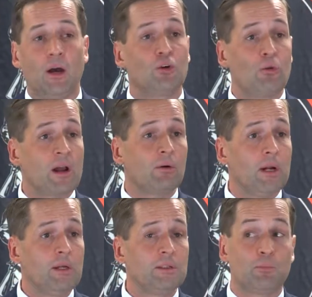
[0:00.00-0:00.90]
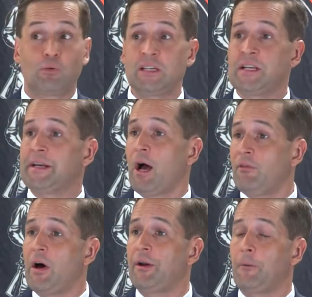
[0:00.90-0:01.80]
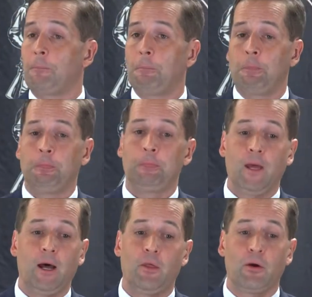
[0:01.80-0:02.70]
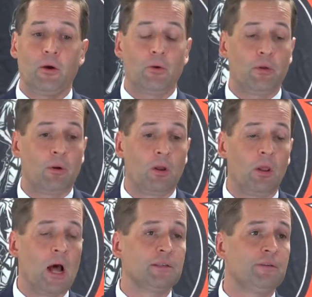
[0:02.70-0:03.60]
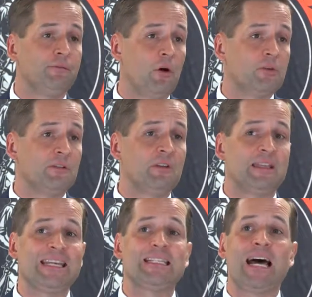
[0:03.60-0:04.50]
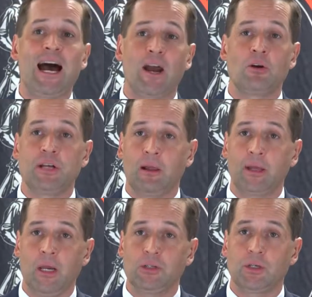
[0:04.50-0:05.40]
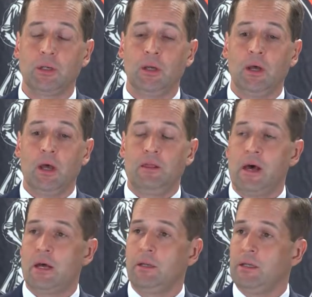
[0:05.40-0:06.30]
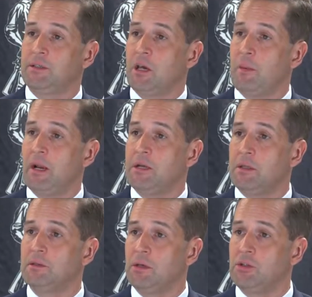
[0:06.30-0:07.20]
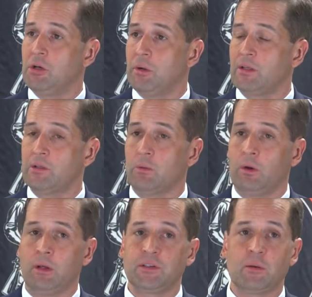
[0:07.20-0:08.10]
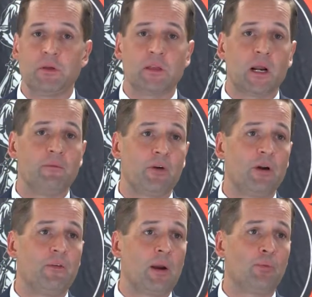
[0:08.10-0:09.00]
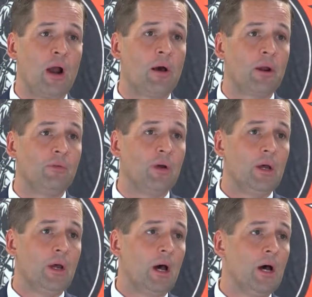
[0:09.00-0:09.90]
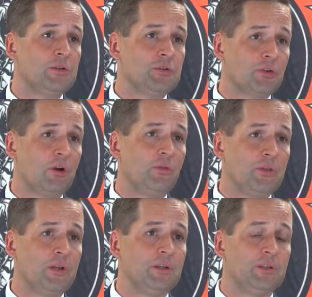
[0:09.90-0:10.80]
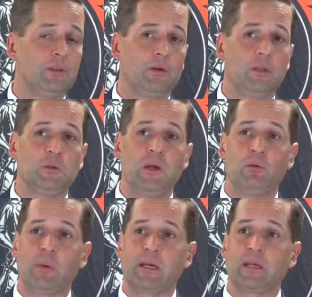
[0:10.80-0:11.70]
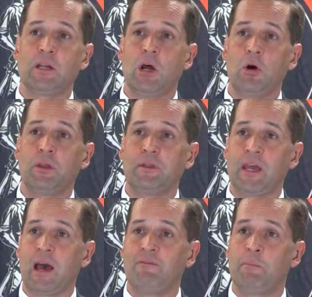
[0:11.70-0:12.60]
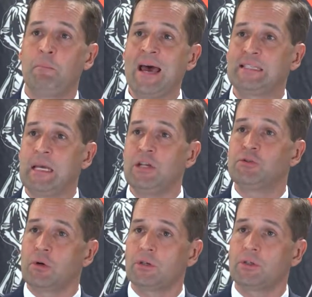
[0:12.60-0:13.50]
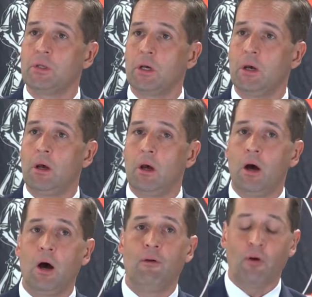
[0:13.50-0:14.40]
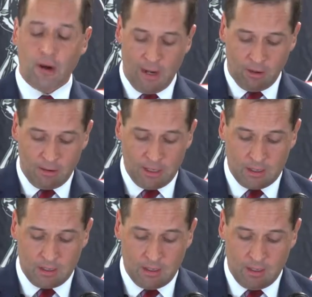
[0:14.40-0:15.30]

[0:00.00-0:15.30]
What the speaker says: Gregory, to President Galvano. There are lots of folks, if not the entire delegation, that is committed to this issue, and it's really something that I'm very, very proud of to serve with these people, because I know that they have the best interest of our area